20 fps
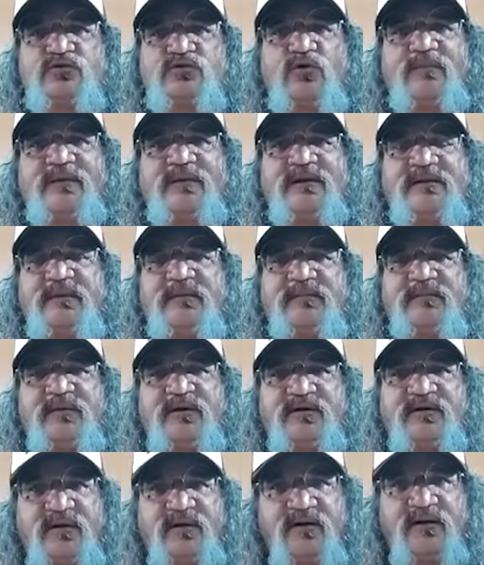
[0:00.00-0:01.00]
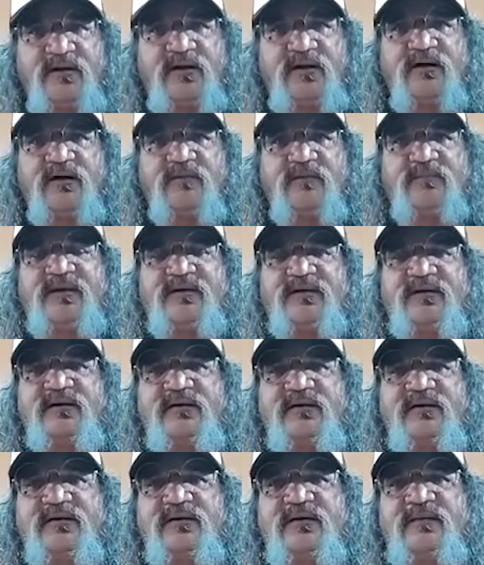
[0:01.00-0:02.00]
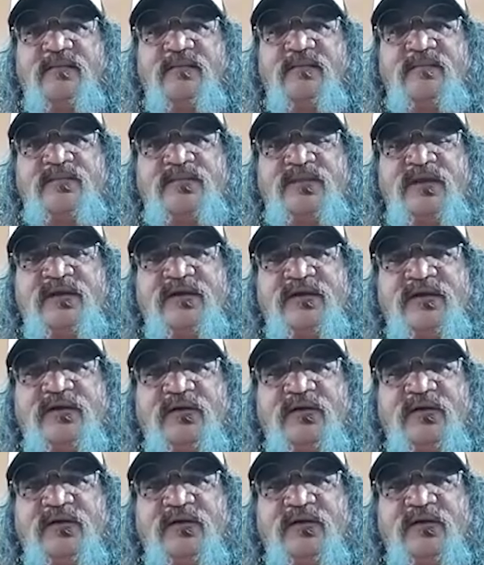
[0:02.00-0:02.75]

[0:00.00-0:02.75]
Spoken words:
so many people turned up, and you